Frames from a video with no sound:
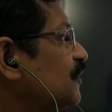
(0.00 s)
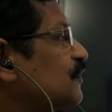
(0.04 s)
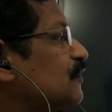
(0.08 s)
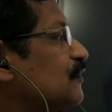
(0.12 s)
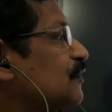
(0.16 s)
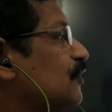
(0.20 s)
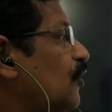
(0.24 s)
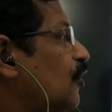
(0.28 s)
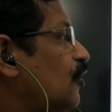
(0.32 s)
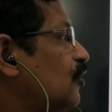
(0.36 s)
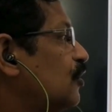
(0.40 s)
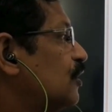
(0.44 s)

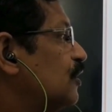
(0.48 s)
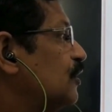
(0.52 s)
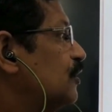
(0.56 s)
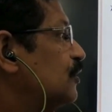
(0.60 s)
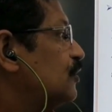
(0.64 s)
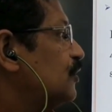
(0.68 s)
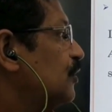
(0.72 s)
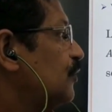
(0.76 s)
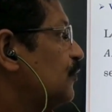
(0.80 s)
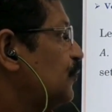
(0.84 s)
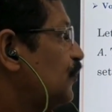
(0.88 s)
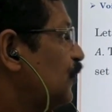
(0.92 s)
is
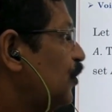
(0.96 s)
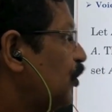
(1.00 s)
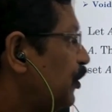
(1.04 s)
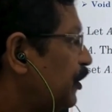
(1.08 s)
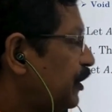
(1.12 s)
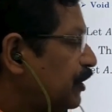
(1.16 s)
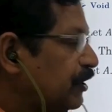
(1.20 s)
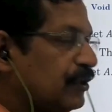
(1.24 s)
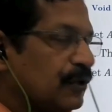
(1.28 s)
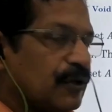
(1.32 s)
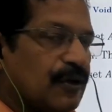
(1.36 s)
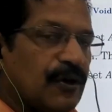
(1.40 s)
called the
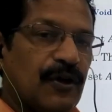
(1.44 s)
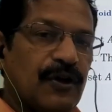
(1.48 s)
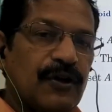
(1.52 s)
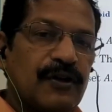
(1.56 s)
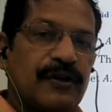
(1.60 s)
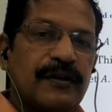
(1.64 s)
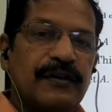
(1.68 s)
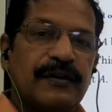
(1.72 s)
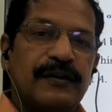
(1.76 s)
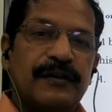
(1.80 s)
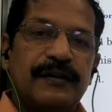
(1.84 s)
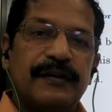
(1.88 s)
void
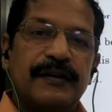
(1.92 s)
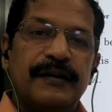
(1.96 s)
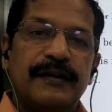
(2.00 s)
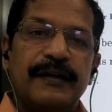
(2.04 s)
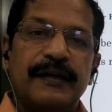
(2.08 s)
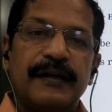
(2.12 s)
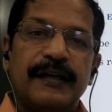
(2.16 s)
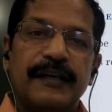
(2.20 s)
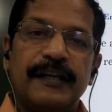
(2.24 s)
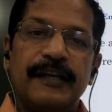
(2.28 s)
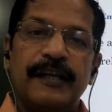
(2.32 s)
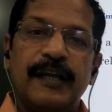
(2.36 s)
or
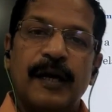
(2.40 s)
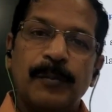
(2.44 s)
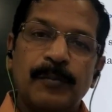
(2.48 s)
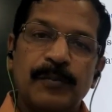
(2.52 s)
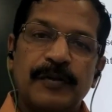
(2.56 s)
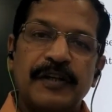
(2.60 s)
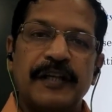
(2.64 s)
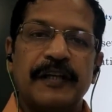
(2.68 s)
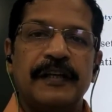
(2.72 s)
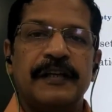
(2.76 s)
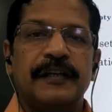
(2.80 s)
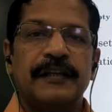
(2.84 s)

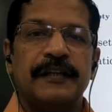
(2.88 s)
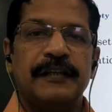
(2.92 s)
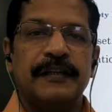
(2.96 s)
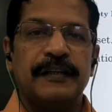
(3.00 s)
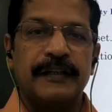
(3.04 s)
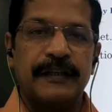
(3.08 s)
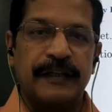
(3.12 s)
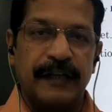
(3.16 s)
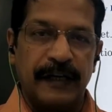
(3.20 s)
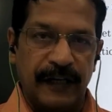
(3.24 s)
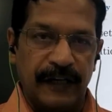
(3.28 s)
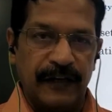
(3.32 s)
empty
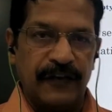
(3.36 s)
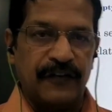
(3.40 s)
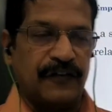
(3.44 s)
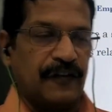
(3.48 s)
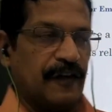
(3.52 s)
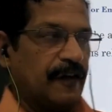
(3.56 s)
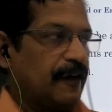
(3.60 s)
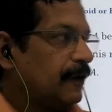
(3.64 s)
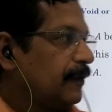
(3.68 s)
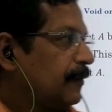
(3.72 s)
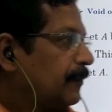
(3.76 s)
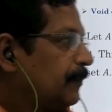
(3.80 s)

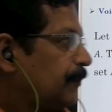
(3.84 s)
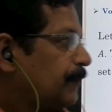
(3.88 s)
relation.